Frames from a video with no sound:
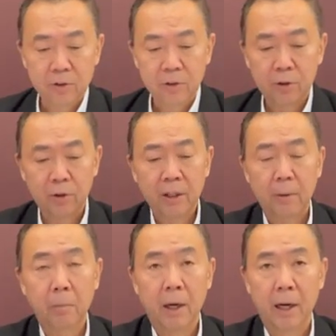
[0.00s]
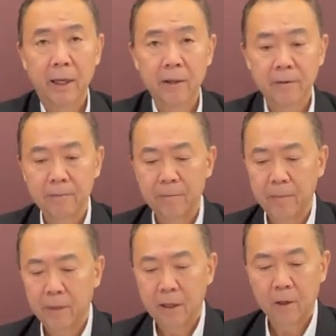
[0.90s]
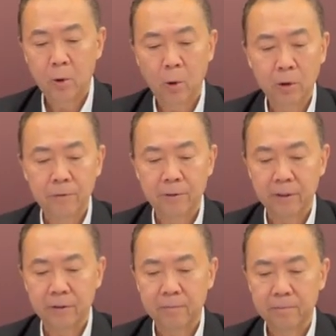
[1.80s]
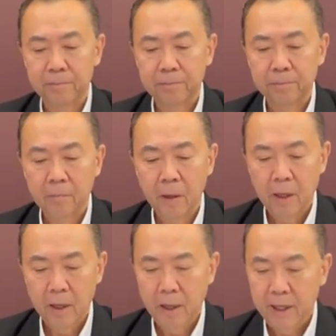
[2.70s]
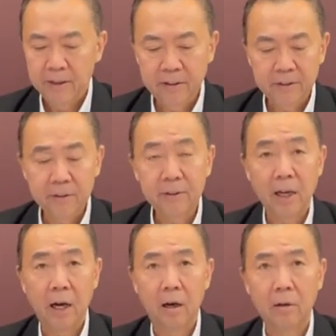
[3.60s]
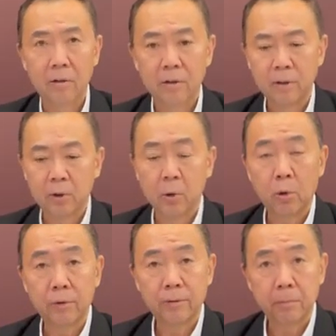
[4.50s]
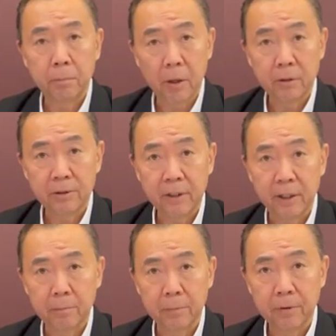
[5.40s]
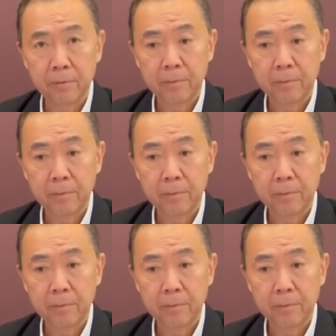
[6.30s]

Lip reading: to look at my Coravin. And this is how the Coravin box comes.